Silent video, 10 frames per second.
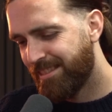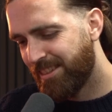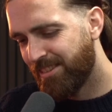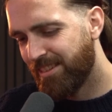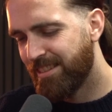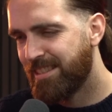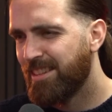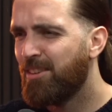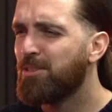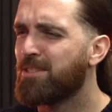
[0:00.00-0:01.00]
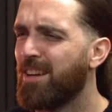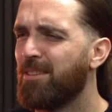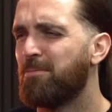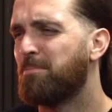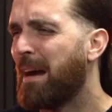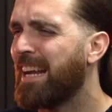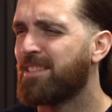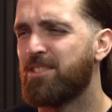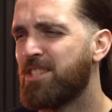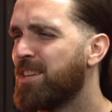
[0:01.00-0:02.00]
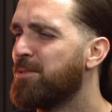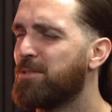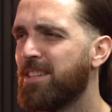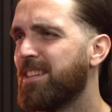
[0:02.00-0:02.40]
Christ. Also, bad two to